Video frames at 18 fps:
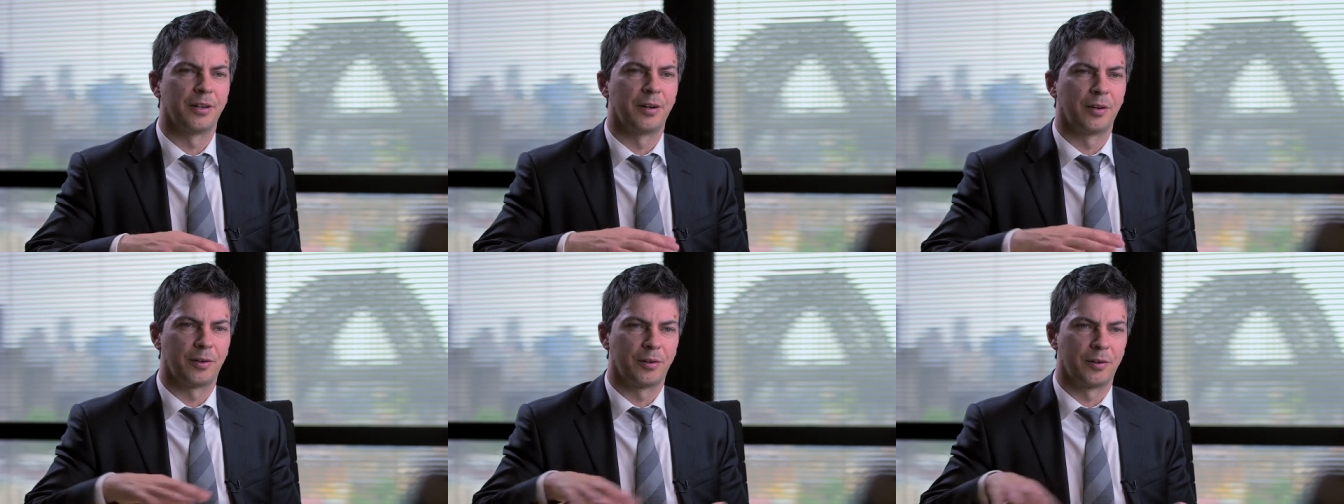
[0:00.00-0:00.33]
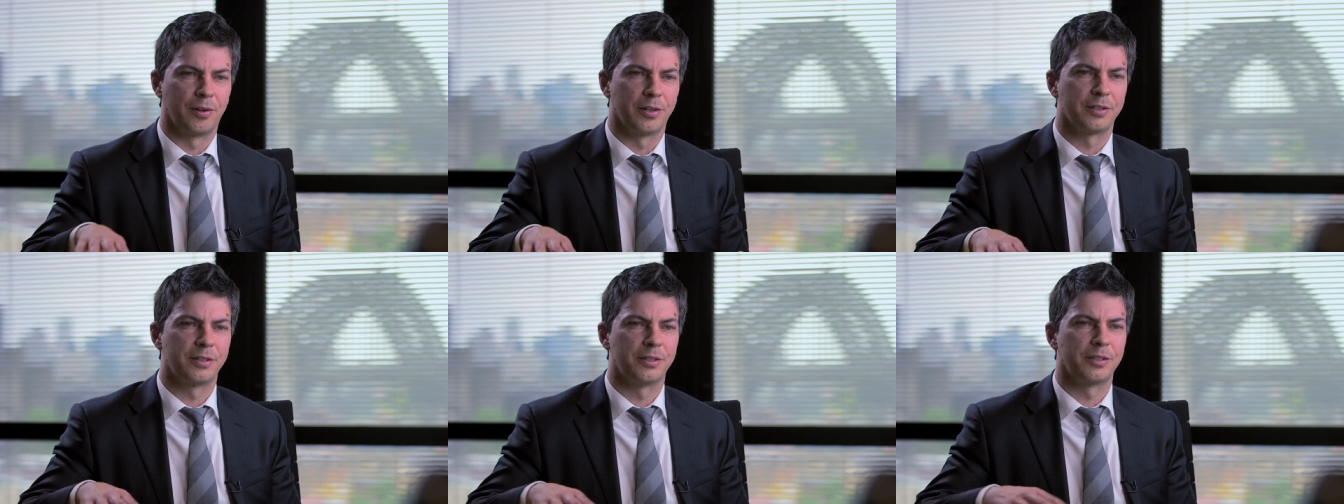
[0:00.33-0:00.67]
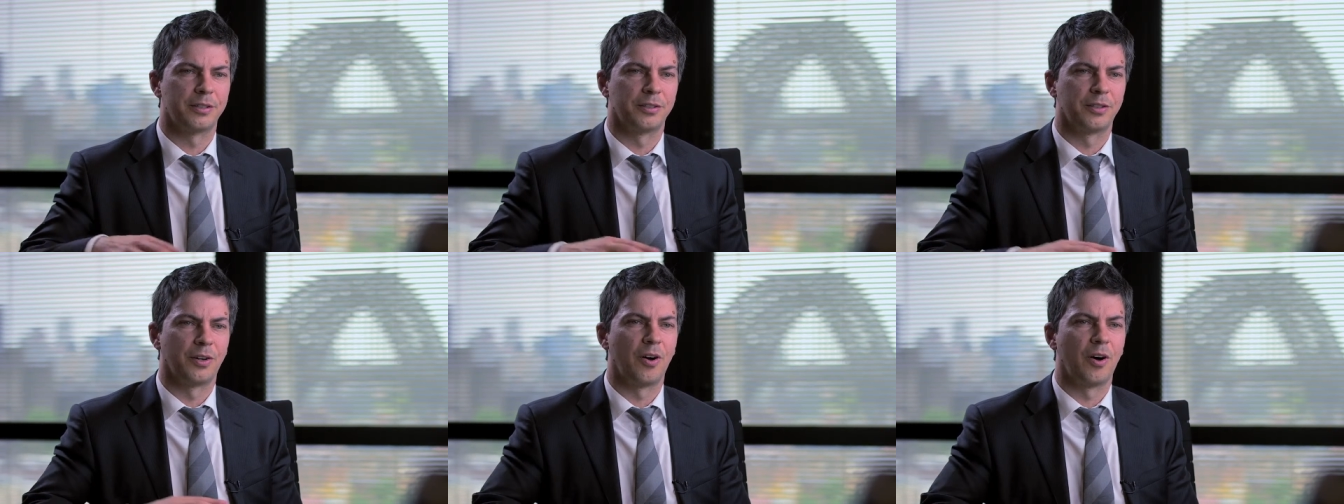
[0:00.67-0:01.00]
across
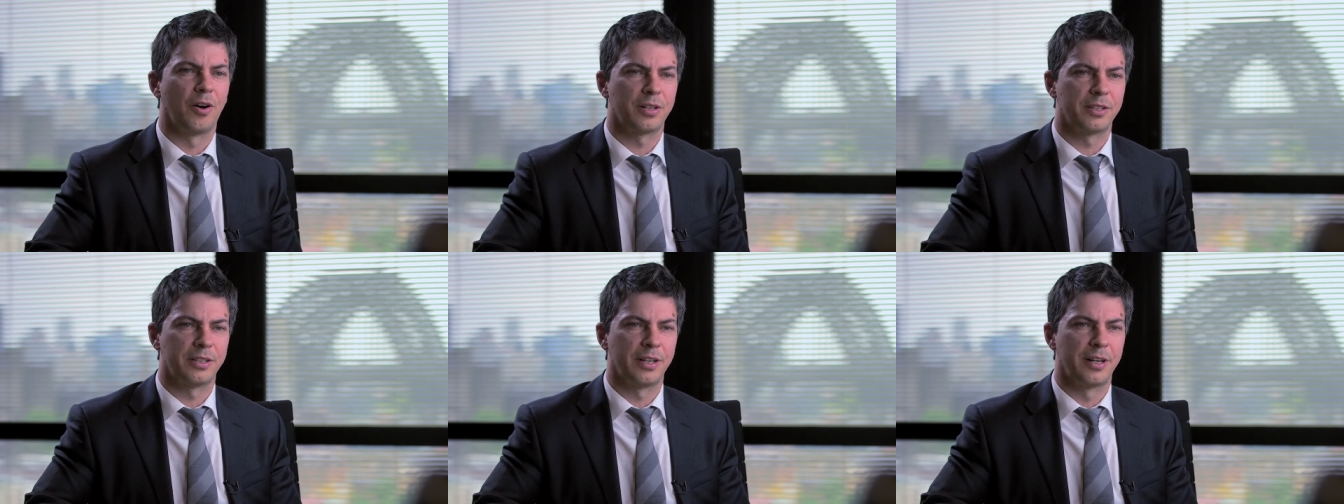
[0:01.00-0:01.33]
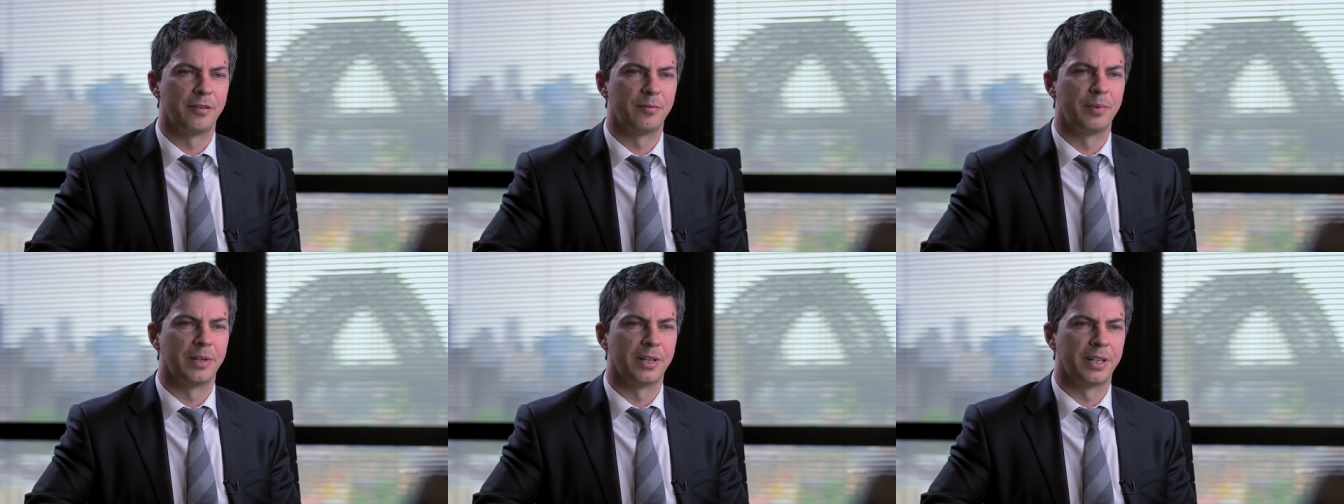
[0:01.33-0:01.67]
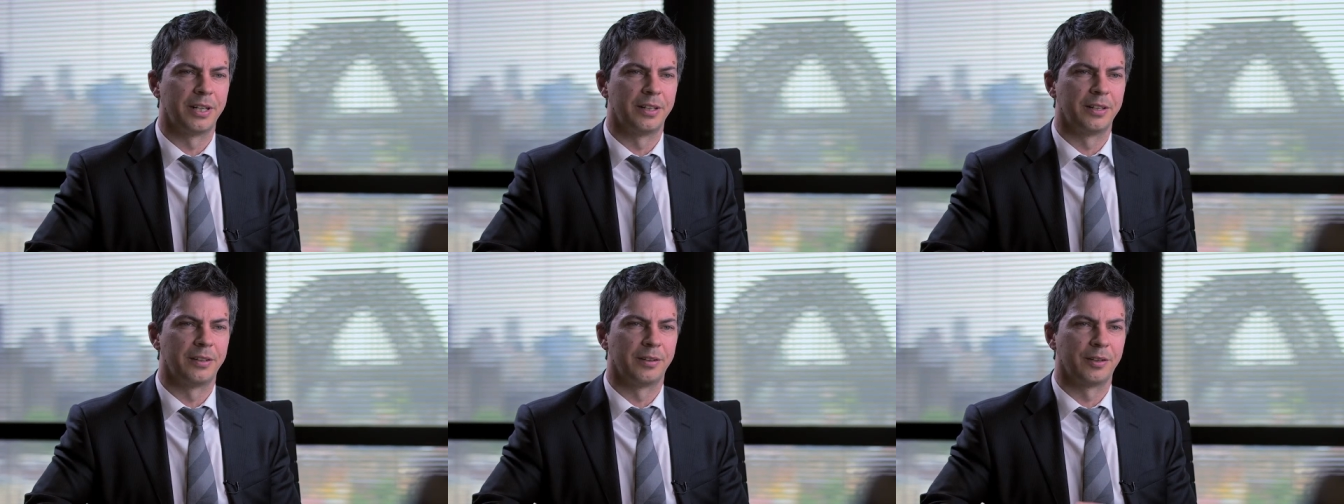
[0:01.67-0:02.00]
stocks have
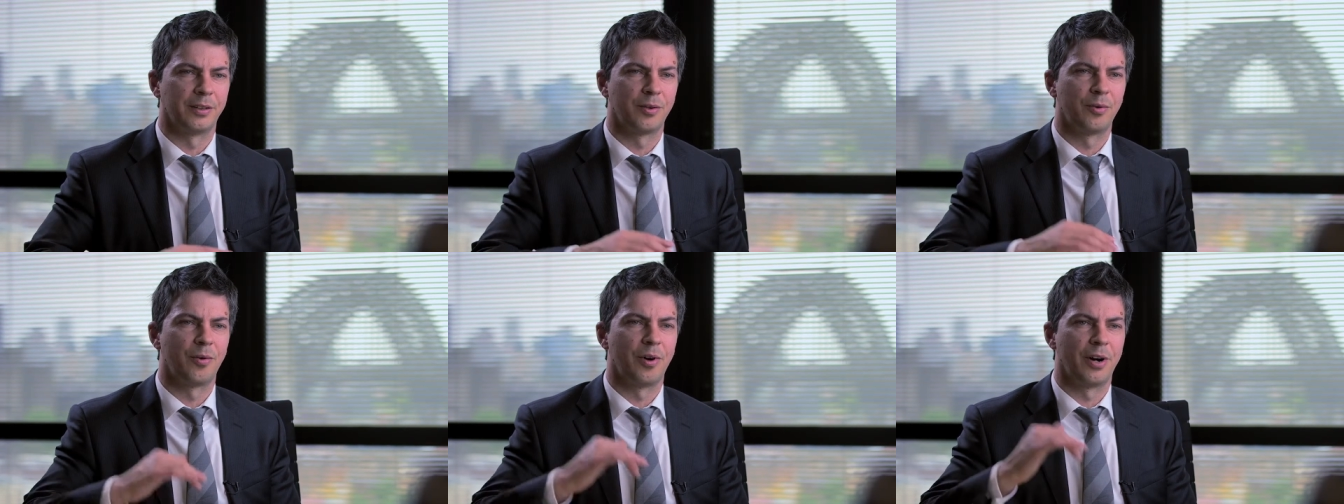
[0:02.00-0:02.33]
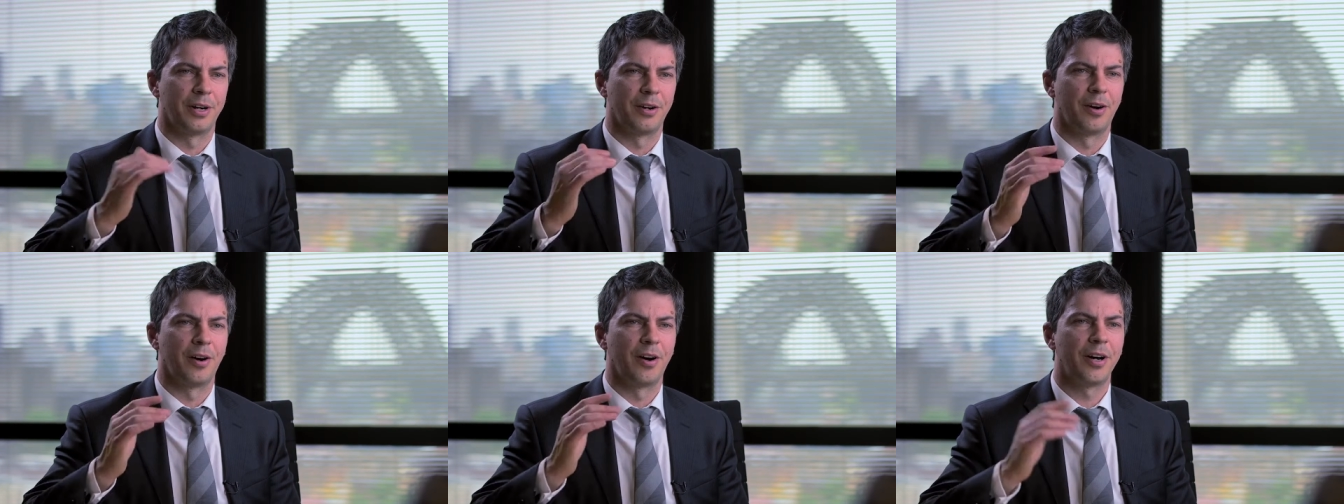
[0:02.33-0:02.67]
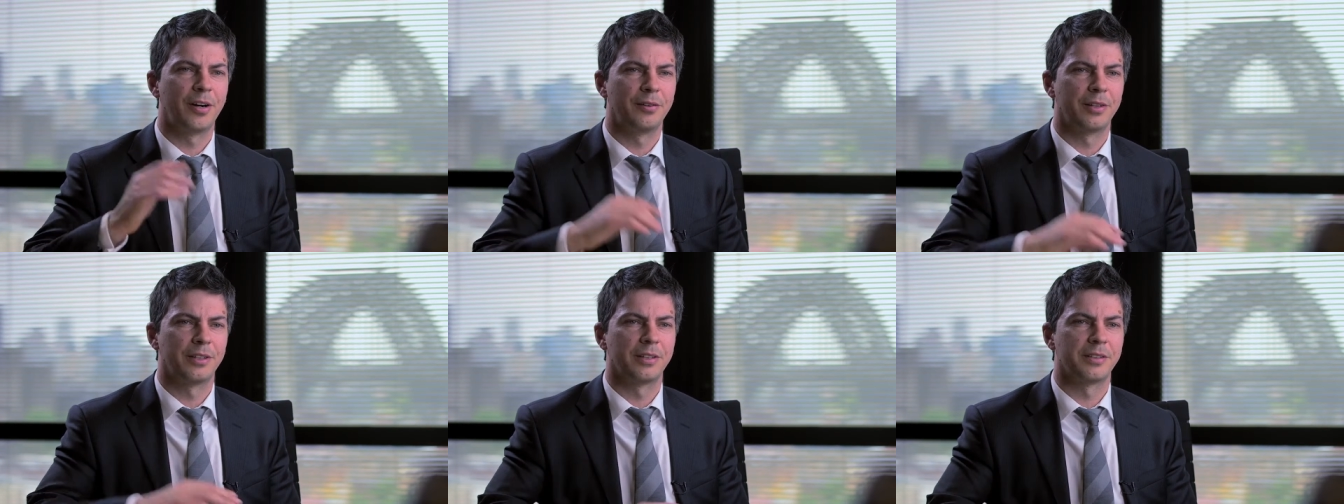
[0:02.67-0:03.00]
been quite
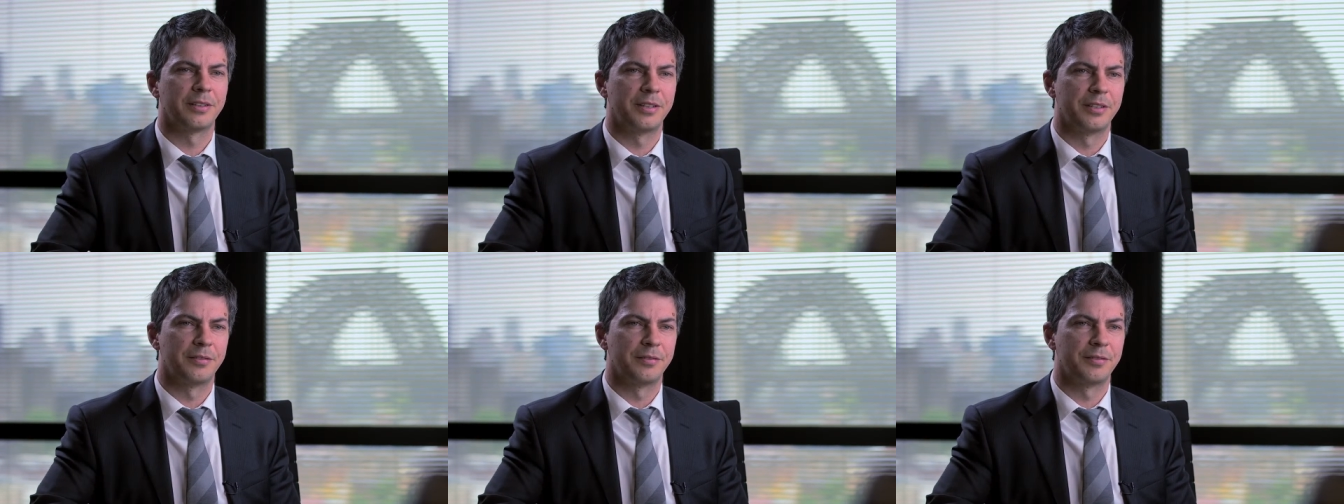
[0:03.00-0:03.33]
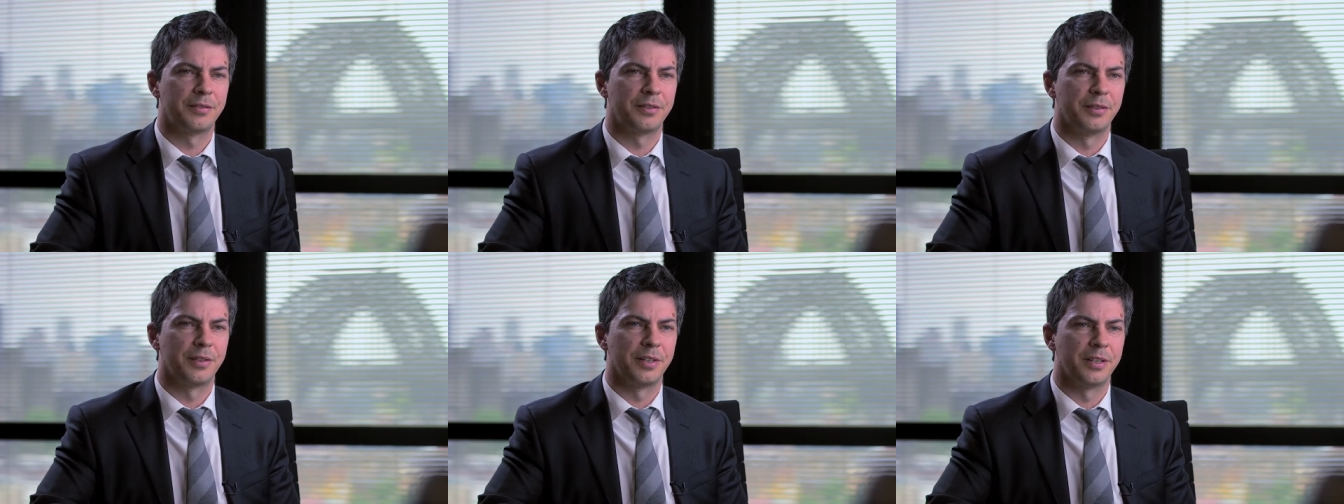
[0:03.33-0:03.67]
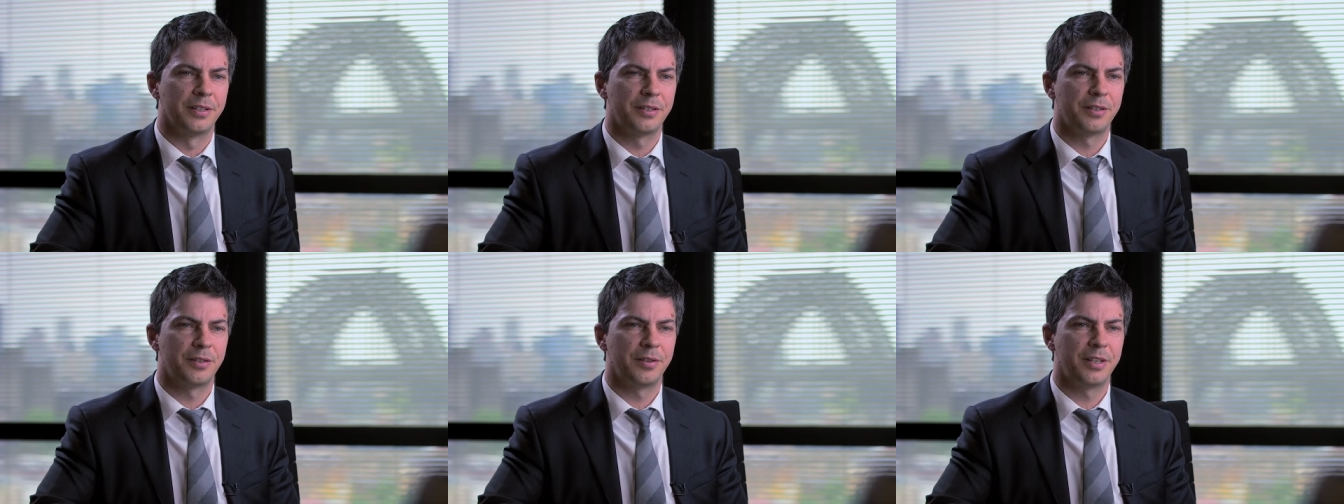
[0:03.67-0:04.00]
high relative to
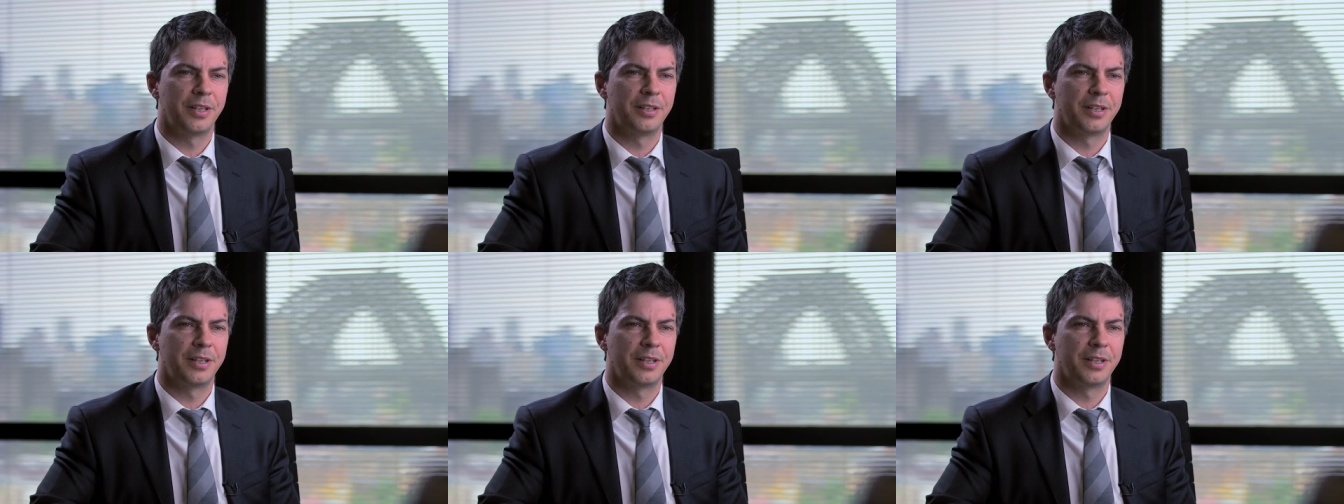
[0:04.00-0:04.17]
history,